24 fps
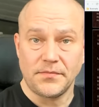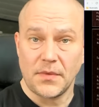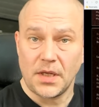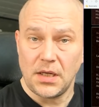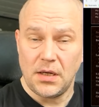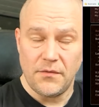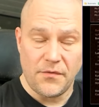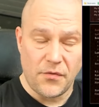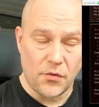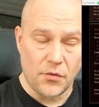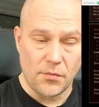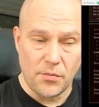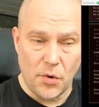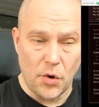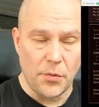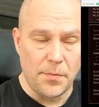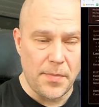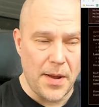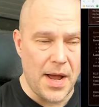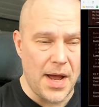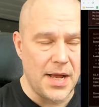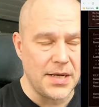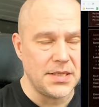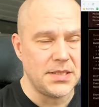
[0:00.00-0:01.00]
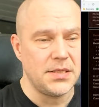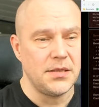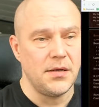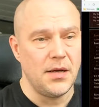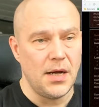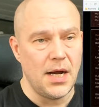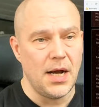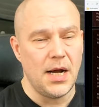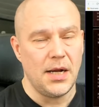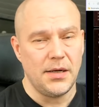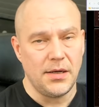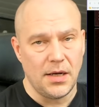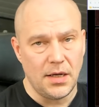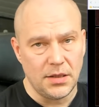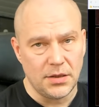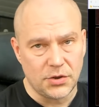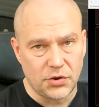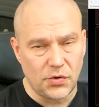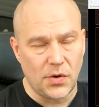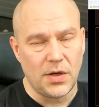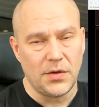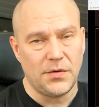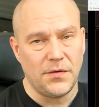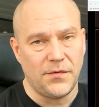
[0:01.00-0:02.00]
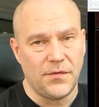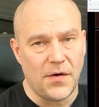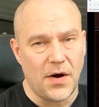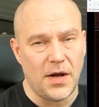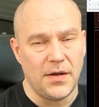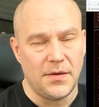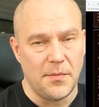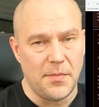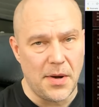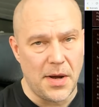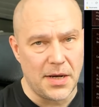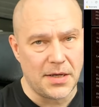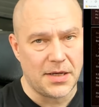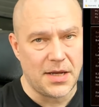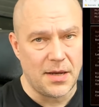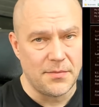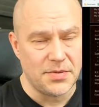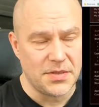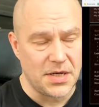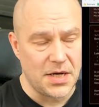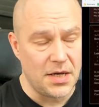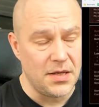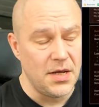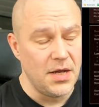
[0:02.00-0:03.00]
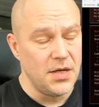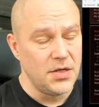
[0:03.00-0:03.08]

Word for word: for both bands and I'll try to find the Bandcamp site.